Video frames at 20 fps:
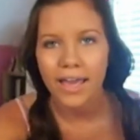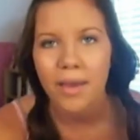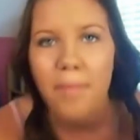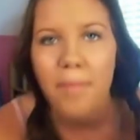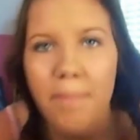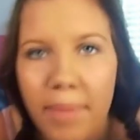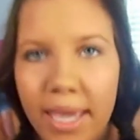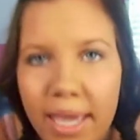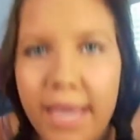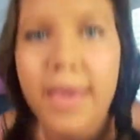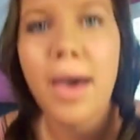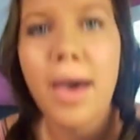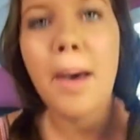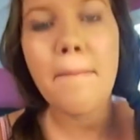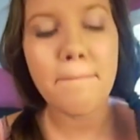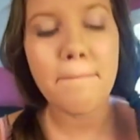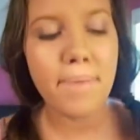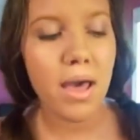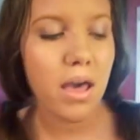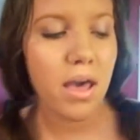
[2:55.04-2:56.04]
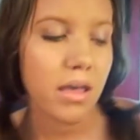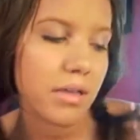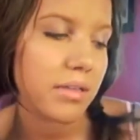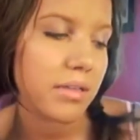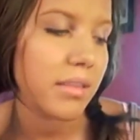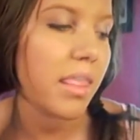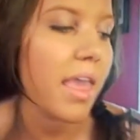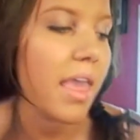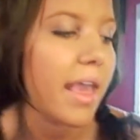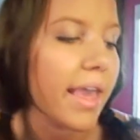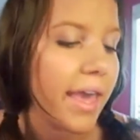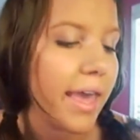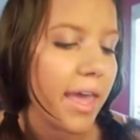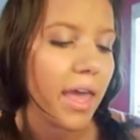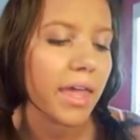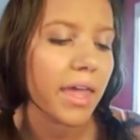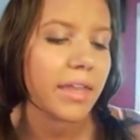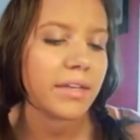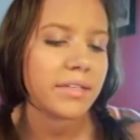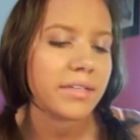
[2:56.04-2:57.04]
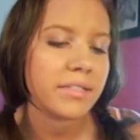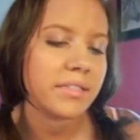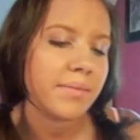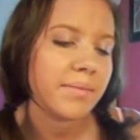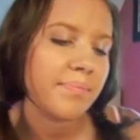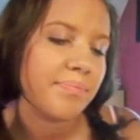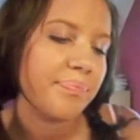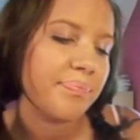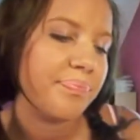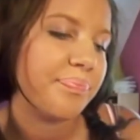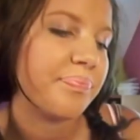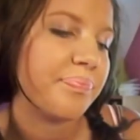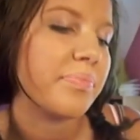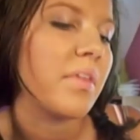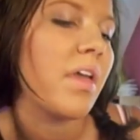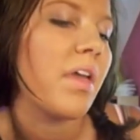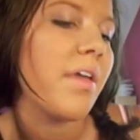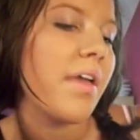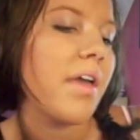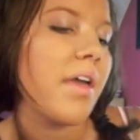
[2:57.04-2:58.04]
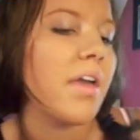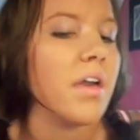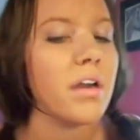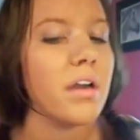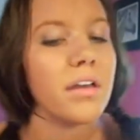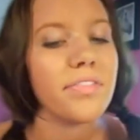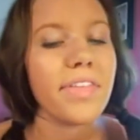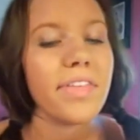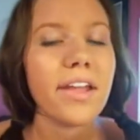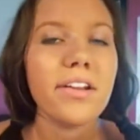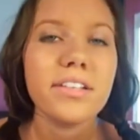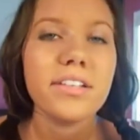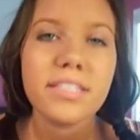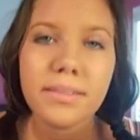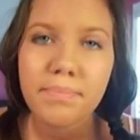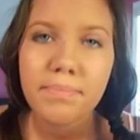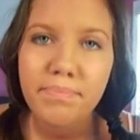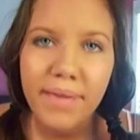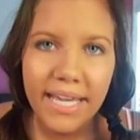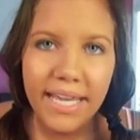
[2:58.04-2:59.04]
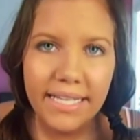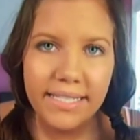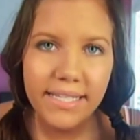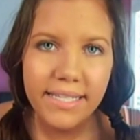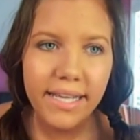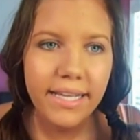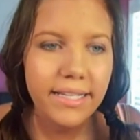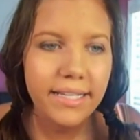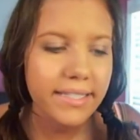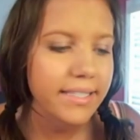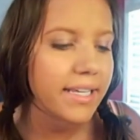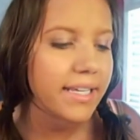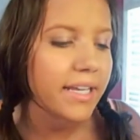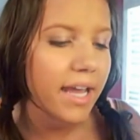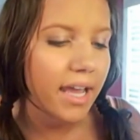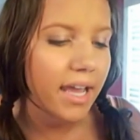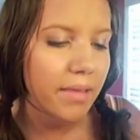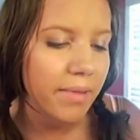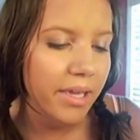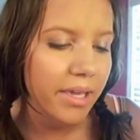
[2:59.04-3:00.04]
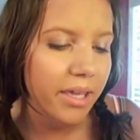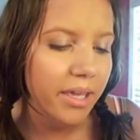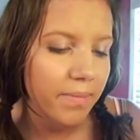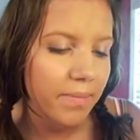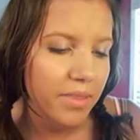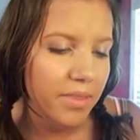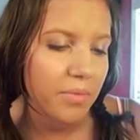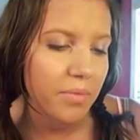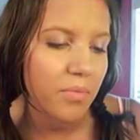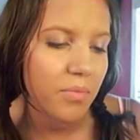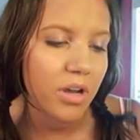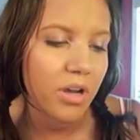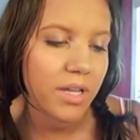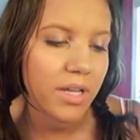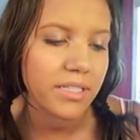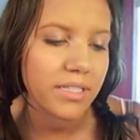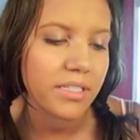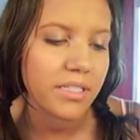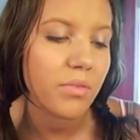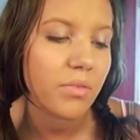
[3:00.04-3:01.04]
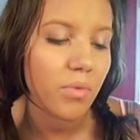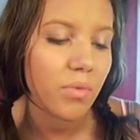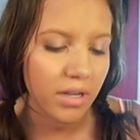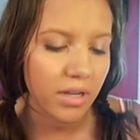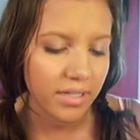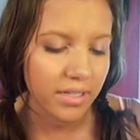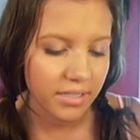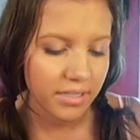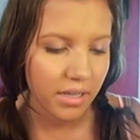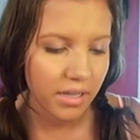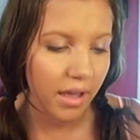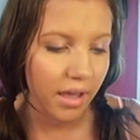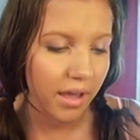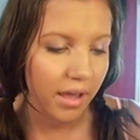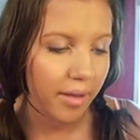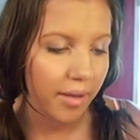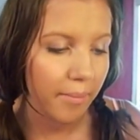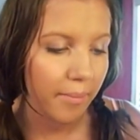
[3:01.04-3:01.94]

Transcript: eye makeup. And there are some basics in eye makeup that you want. You want